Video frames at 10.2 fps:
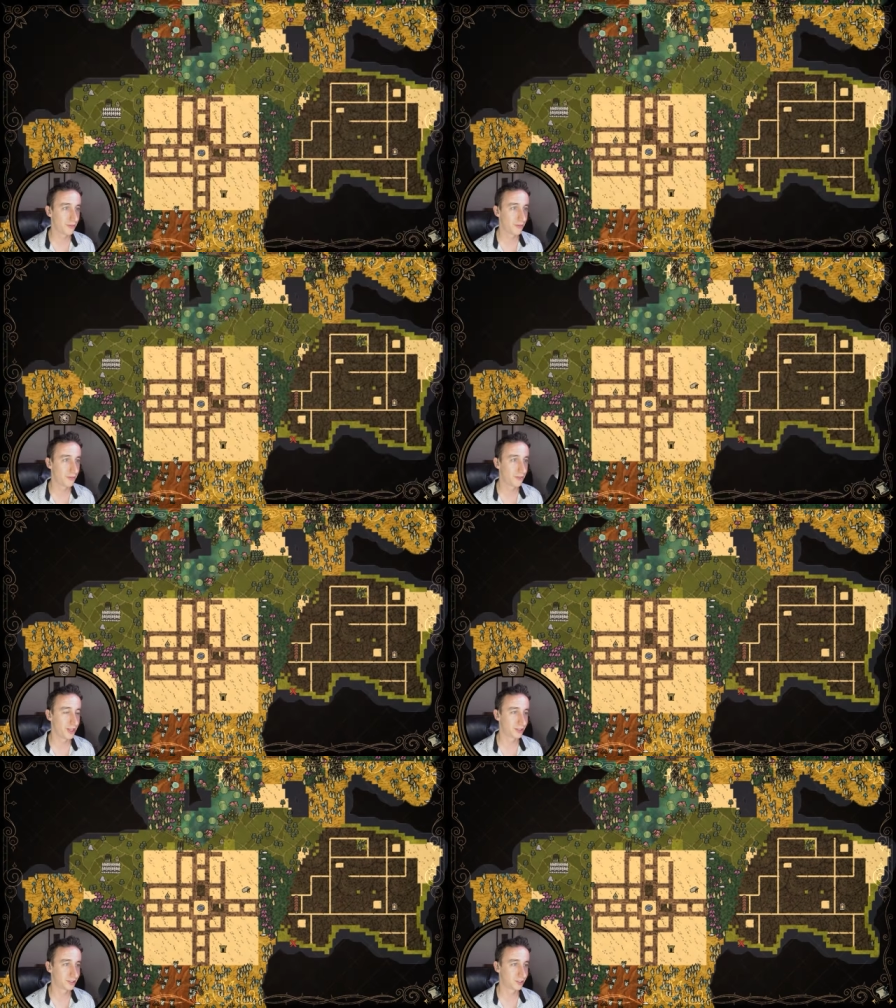
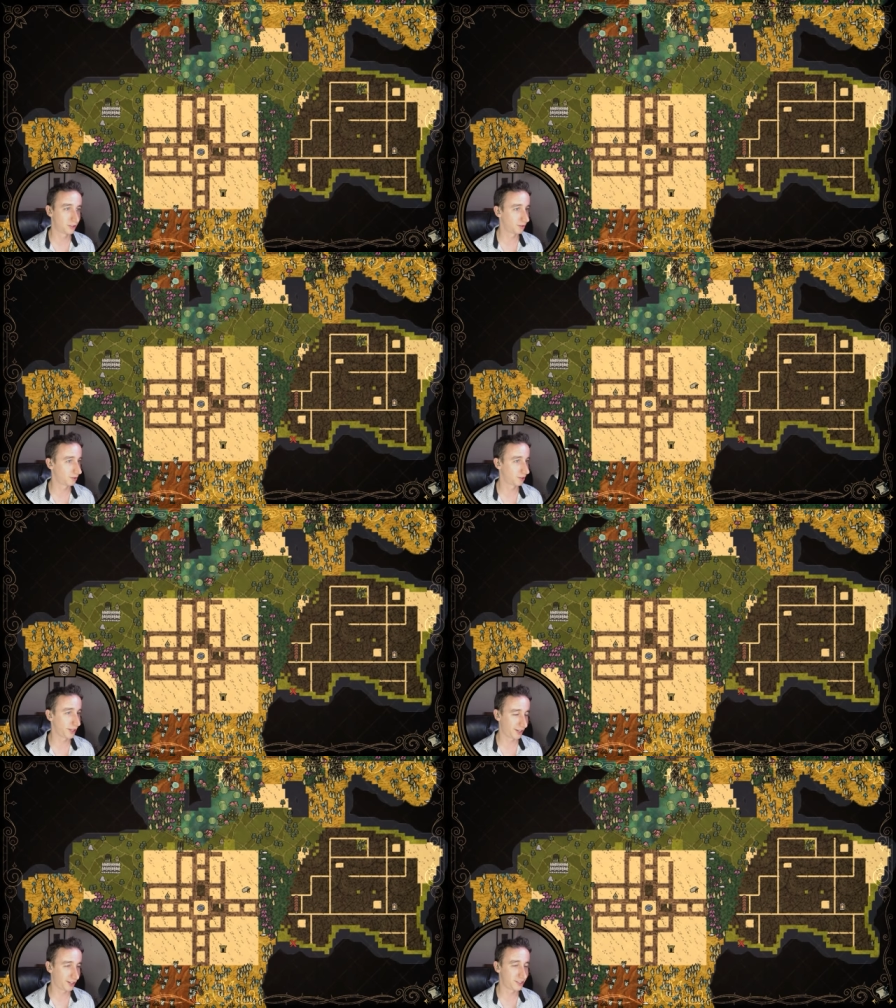this,
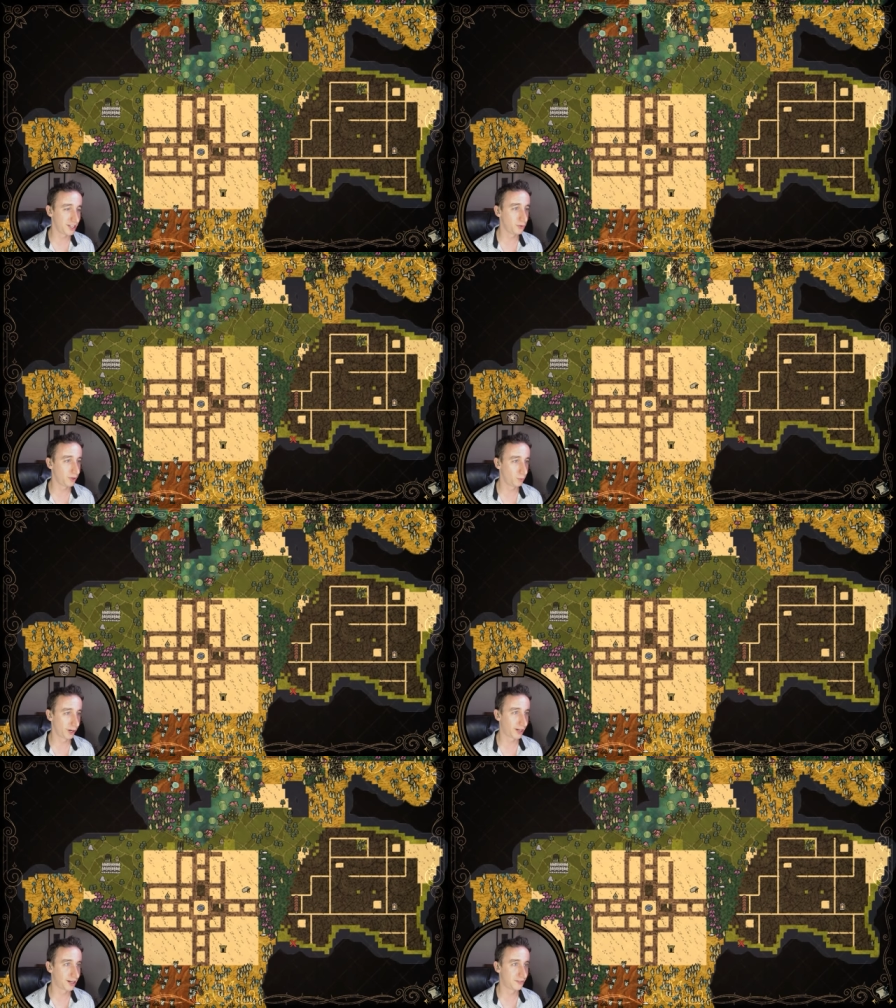like continuing
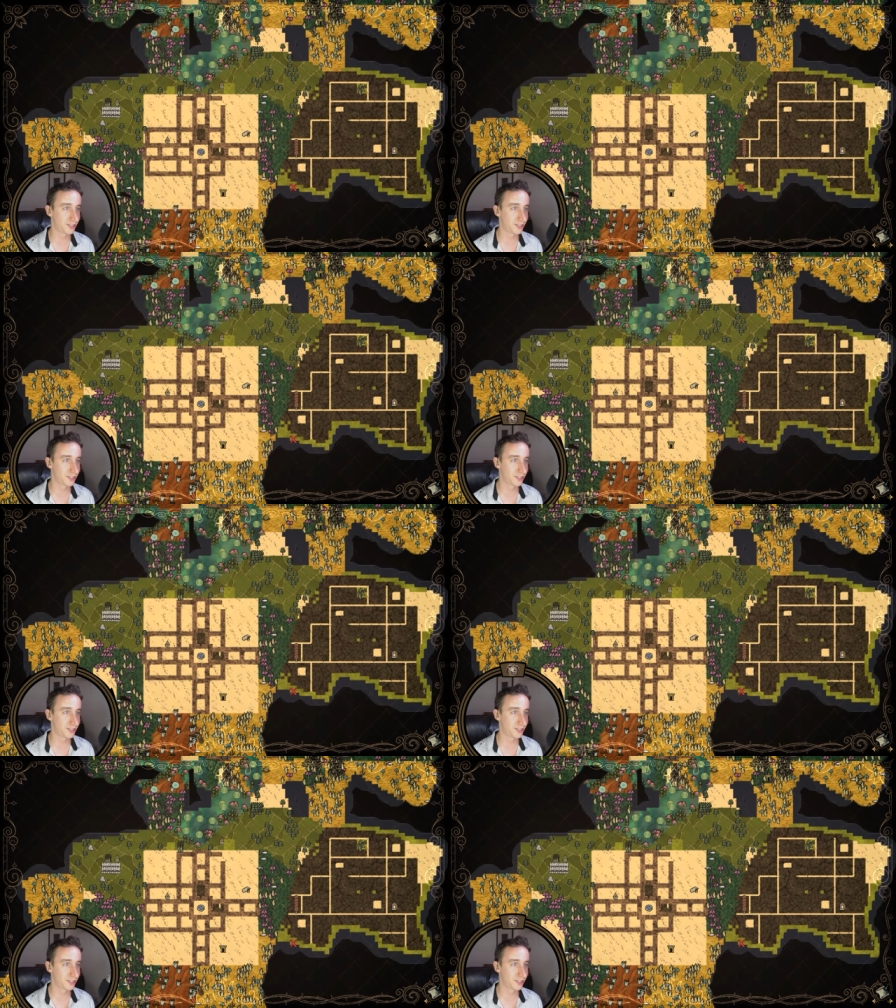working on